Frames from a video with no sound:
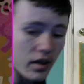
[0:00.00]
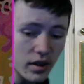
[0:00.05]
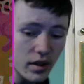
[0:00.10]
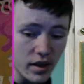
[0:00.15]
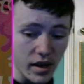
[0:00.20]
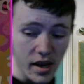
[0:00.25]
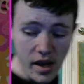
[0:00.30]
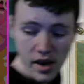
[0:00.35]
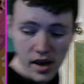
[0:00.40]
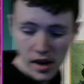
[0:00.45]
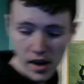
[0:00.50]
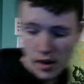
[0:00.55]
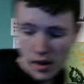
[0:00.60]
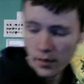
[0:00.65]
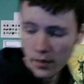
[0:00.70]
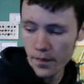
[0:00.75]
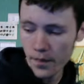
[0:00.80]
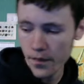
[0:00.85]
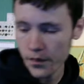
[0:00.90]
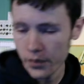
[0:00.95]
yeah.
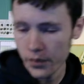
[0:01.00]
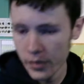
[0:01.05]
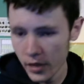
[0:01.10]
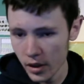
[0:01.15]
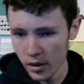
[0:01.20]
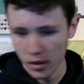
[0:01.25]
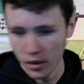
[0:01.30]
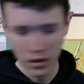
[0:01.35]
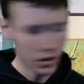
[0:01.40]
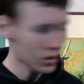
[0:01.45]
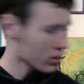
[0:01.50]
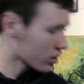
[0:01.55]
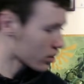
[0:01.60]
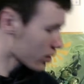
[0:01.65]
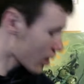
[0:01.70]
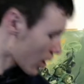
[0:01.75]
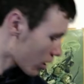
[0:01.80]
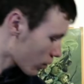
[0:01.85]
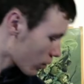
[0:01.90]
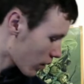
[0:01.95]

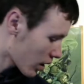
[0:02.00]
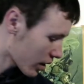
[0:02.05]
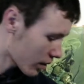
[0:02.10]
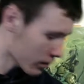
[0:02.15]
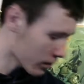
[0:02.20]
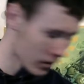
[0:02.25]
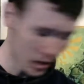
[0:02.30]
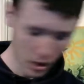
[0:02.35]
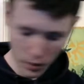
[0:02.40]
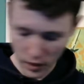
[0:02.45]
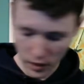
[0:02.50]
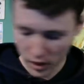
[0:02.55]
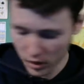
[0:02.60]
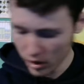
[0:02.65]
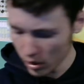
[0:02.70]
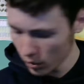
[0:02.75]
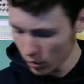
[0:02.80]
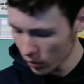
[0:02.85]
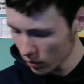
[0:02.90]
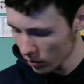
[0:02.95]
Now I am going
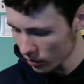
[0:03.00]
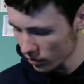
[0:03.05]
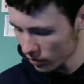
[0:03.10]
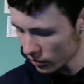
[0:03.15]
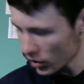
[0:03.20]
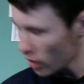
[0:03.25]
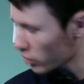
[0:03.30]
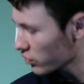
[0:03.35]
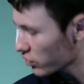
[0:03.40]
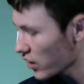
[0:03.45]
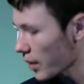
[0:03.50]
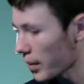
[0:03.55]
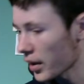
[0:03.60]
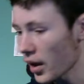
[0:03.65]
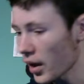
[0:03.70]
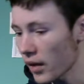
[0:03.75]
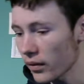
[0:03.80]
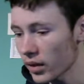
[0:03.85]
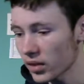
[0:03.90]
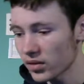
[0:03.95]
to... Oh crap,
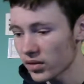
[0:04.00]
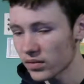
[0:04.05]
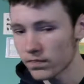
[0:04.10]
that when he